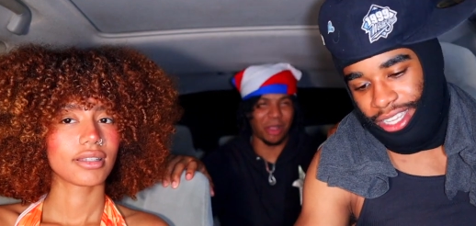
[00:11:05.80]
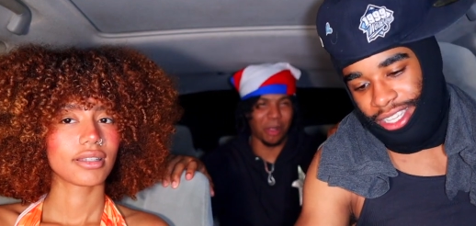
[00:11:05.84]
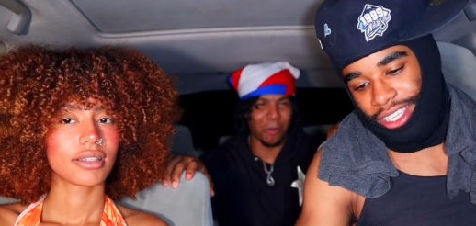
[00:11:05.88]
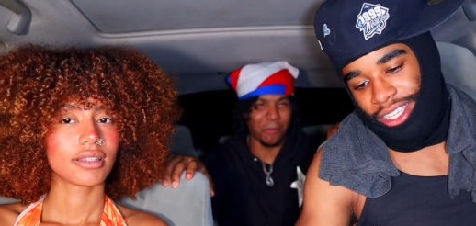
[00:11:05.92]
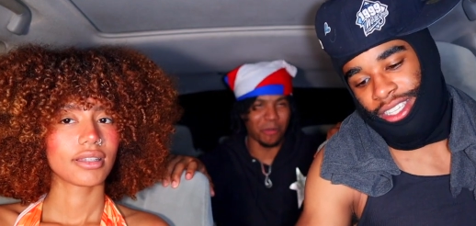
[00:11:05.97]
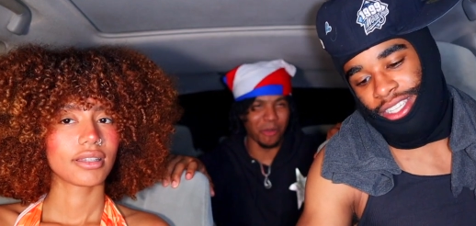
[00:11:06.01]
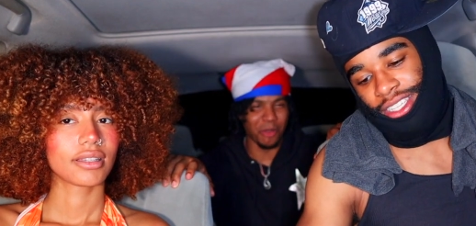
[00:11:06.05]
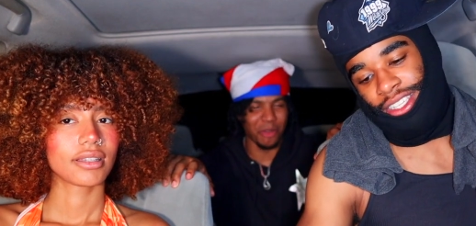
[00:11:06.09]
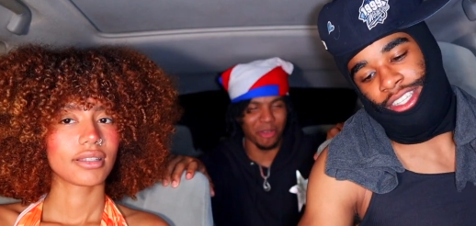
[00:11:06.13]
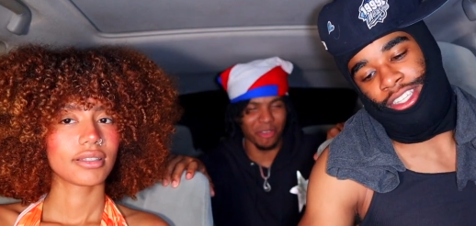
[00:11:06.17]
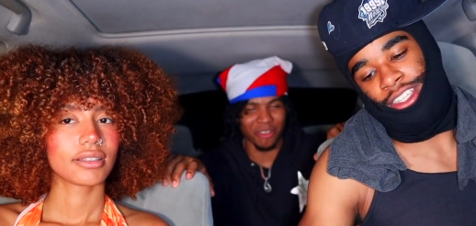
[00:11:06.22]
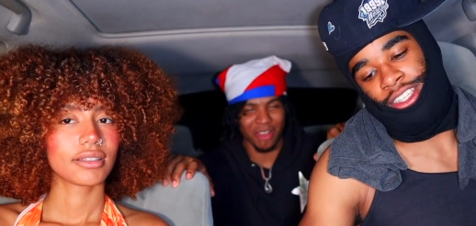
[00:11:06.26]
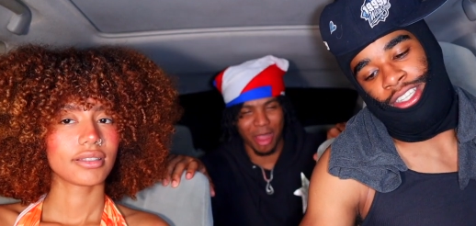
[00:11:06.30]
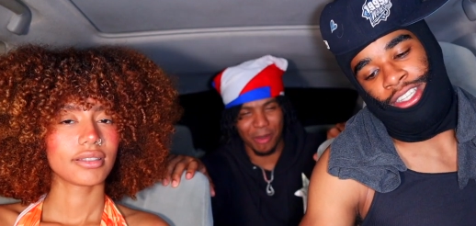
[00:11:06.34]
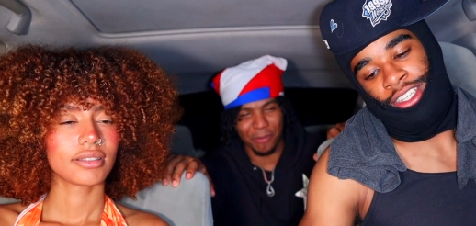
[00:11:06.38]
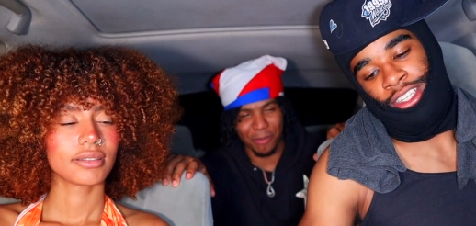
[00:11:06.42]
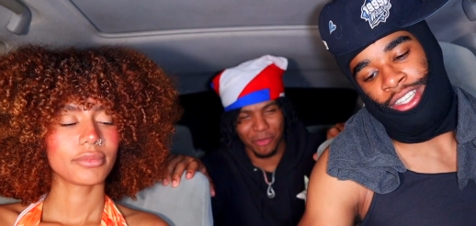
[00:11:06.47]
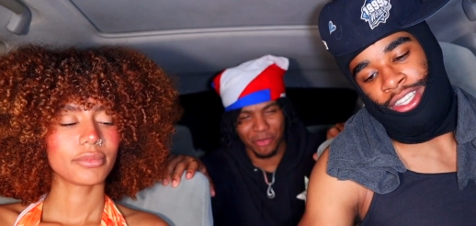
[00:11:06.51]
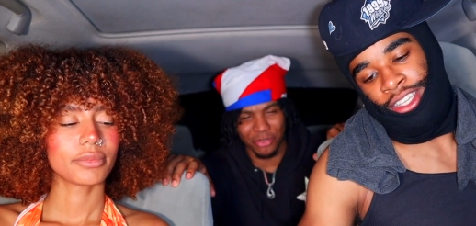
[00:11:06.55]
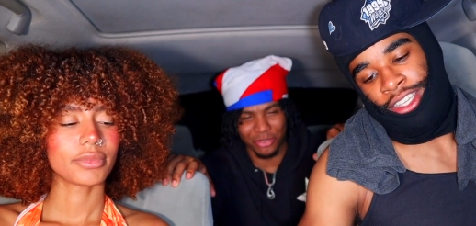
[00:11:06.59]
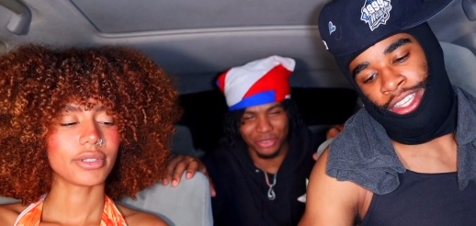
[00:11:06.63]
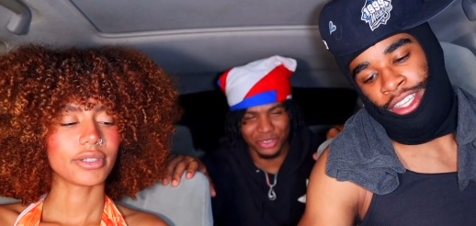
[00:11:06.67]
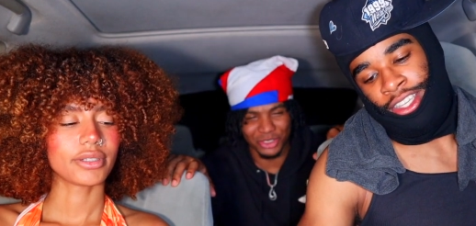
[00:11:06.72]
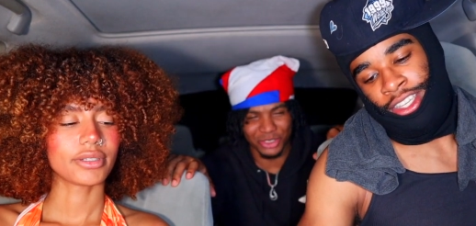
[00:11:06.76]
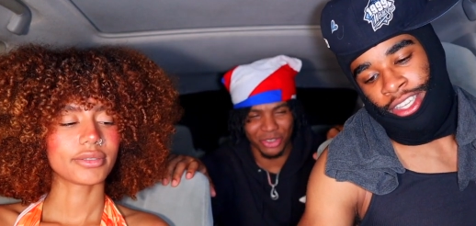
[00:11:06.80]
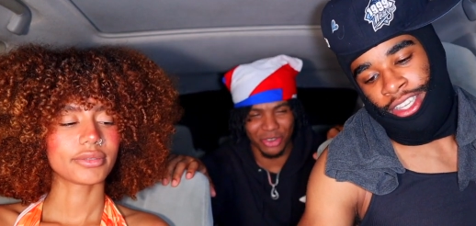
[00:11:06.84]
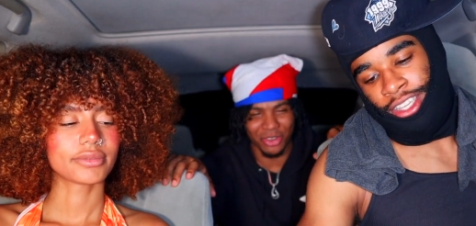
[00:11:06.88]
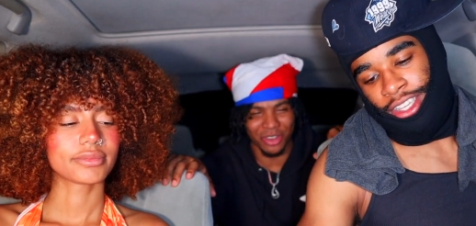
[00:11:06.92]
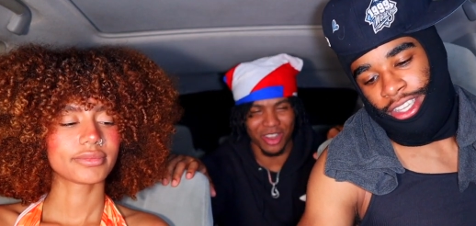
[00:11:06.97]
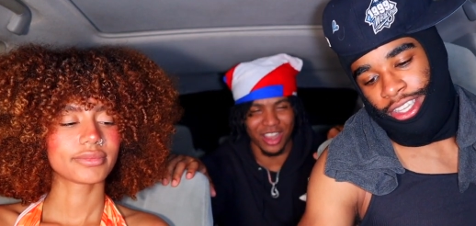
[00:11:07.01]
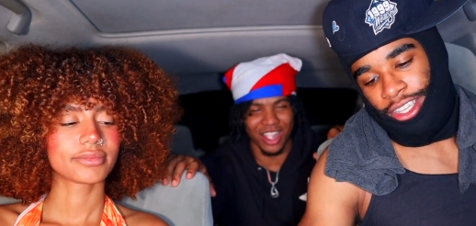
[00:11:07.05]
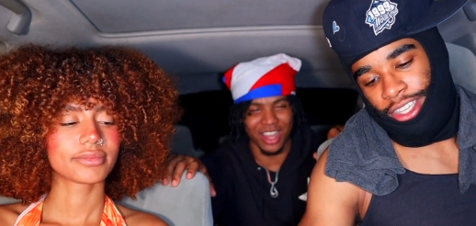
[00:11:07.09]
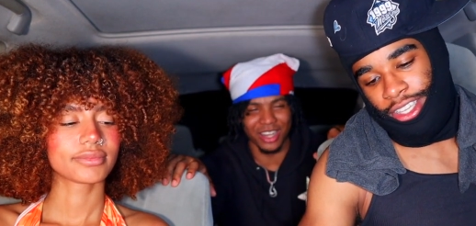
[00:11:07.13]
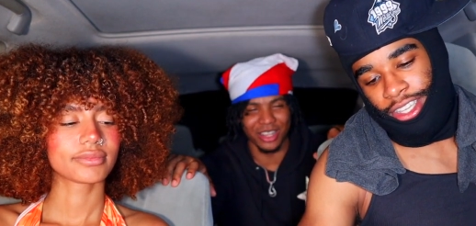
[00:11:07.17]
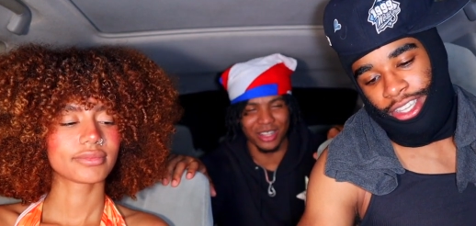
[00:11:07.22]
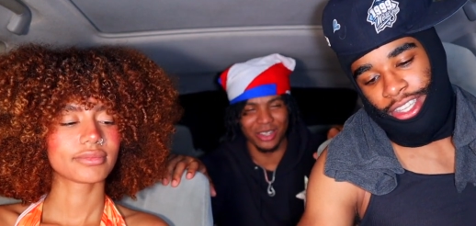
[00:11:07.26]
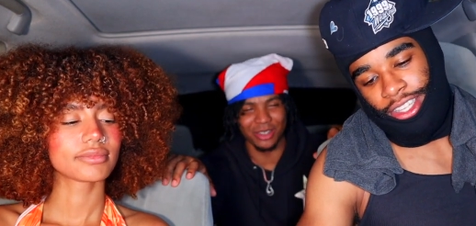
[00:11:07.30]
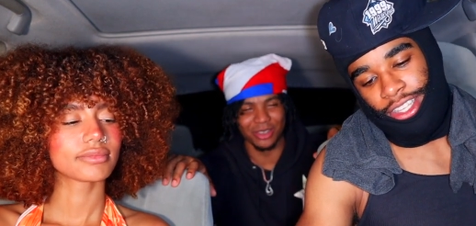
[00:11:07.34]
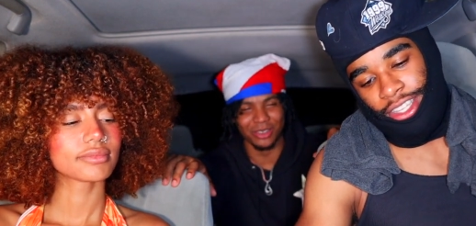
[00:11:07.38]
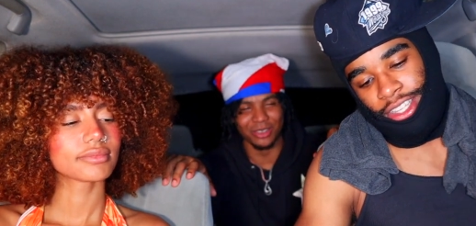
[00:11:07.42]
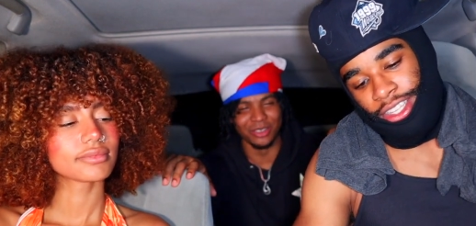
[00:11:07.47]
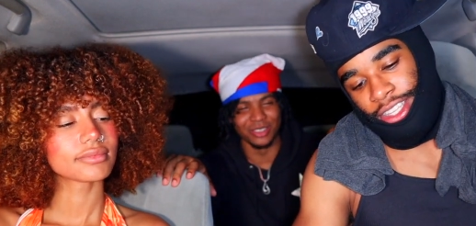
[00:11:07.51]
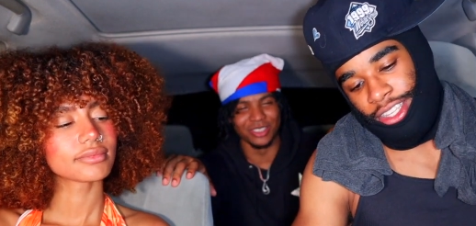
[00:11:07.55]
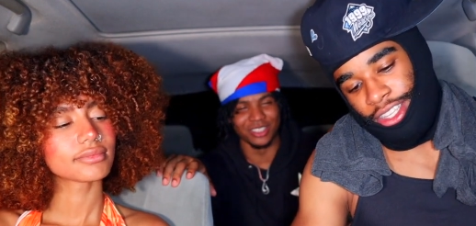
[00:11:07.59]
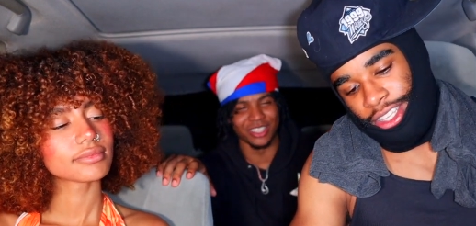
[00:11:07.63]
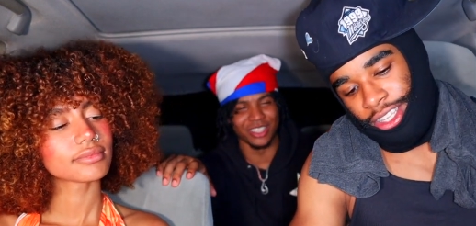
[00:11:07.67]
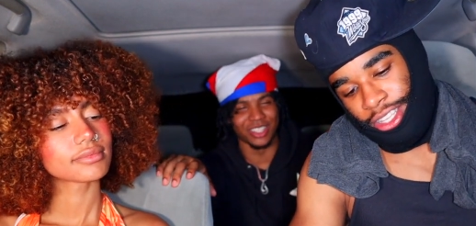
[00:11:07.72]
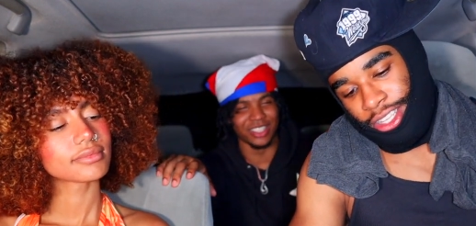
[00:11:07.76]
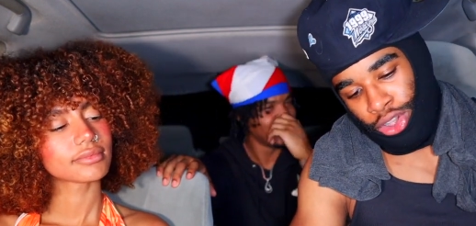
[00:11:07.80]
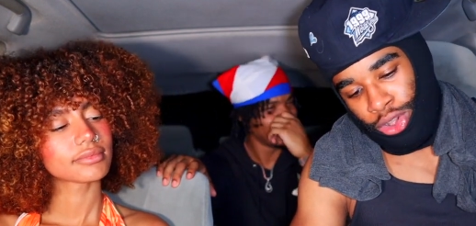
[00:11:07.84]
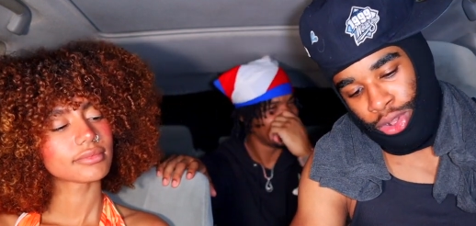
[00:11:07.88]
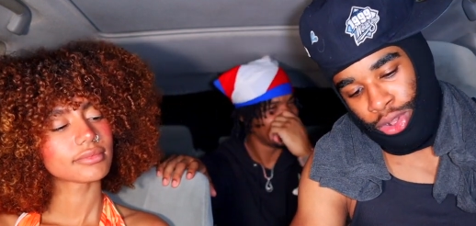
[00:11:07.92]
Speaker 1: You a broke rapper from Strong Island. You losing it.